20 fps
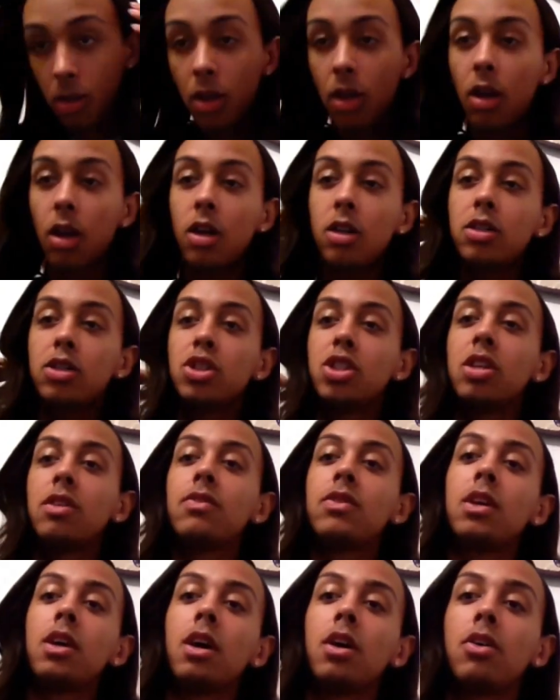It's
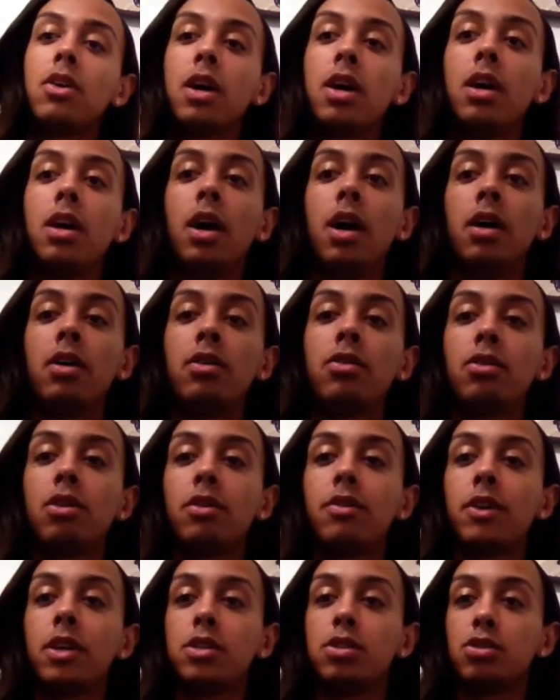shifting. Okay, I don't know if
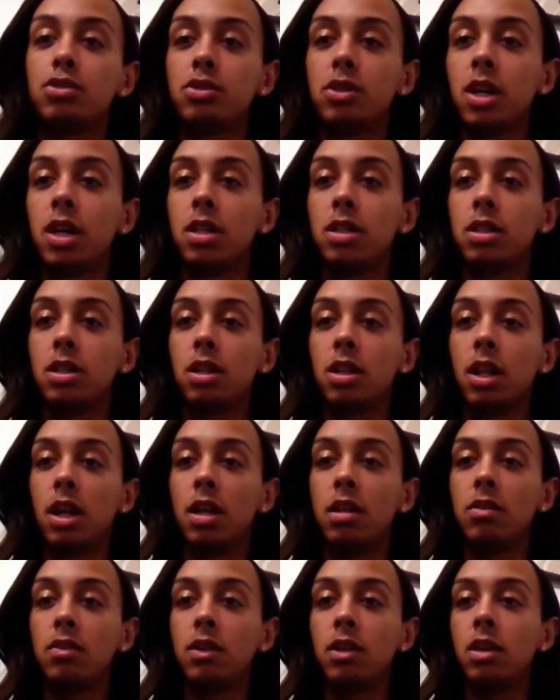I told you guys in the
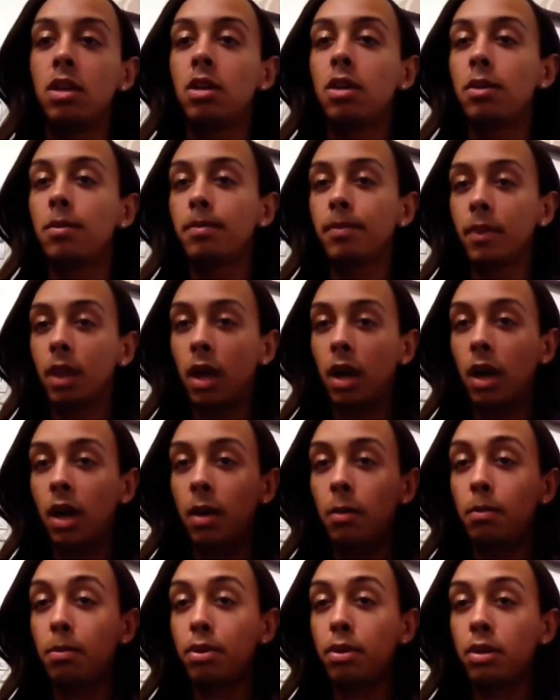last video. I
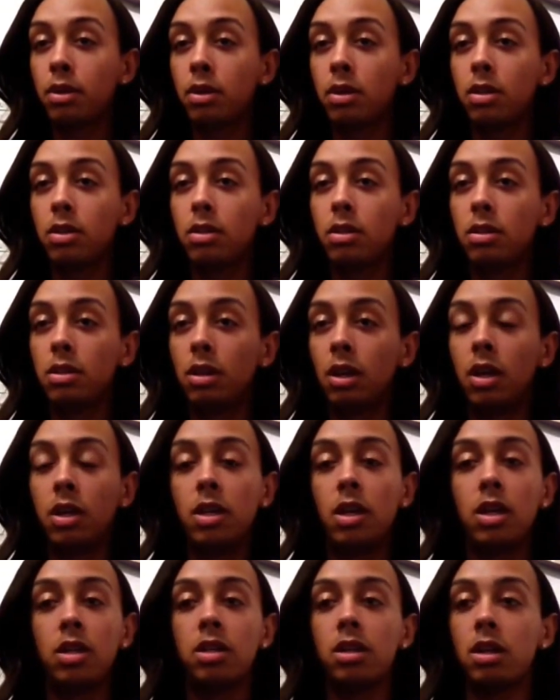had put, it
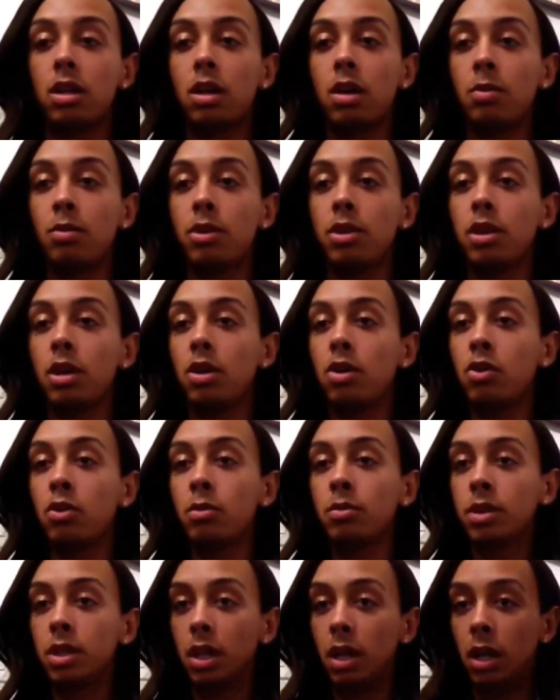doesn't come with
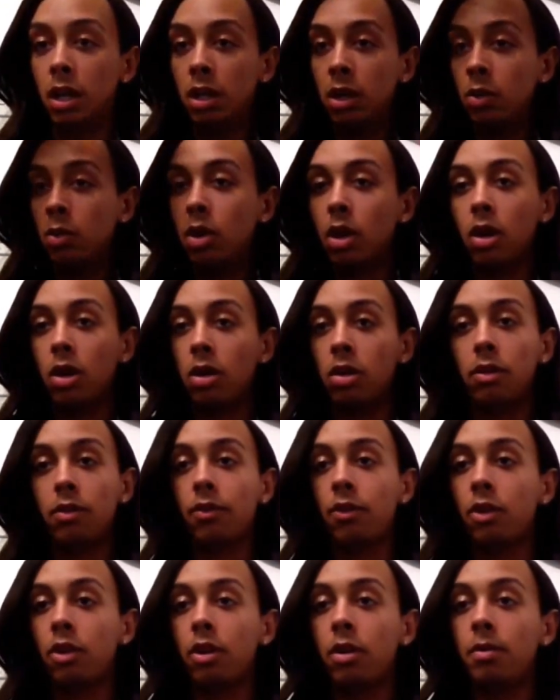combs anywhere in the
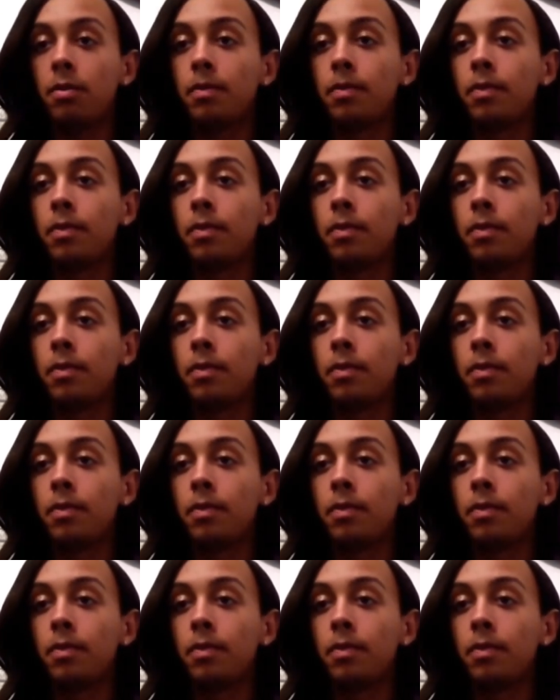front.